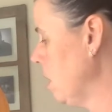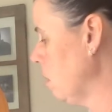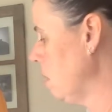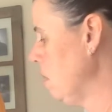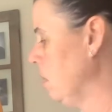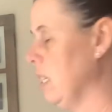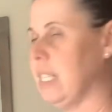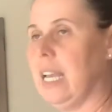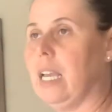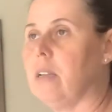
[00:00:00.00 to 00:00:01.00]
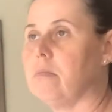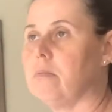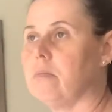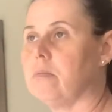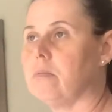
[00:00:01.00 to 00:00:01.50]
or B plus A?
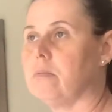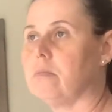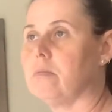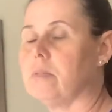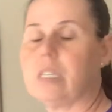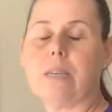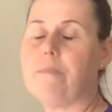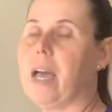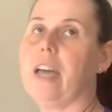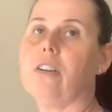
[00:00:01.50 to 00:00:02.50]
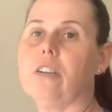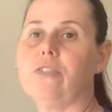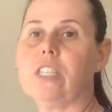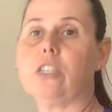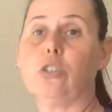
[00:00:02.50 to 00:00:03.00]
Does it matter if
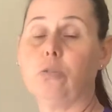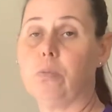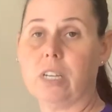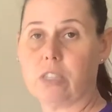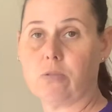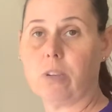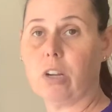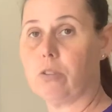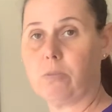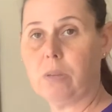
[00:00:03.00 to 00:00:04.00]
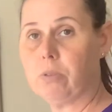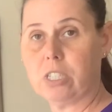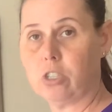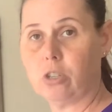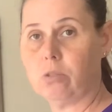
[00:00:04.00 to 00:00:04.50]
it's 2 plus 3 or 3
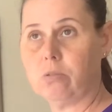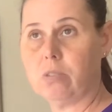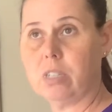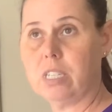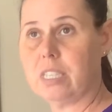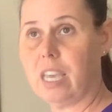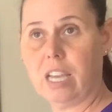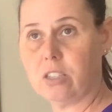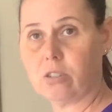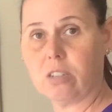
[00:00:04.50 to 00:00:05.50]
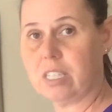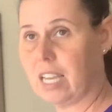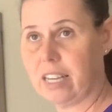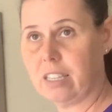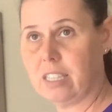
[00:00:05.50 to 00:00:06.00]
plus 2? Is the answer
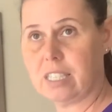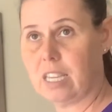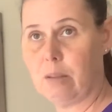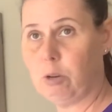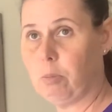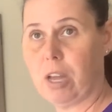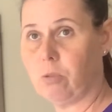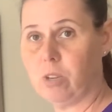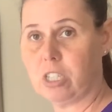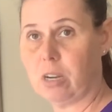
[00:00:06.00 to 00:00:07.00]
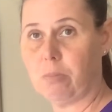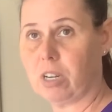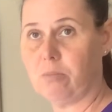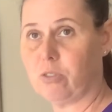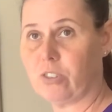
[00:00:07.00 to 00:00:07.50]
exactly the same no matter which number
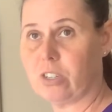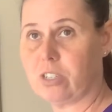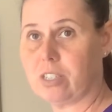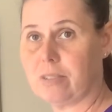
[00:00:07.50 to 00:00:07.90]
comes first?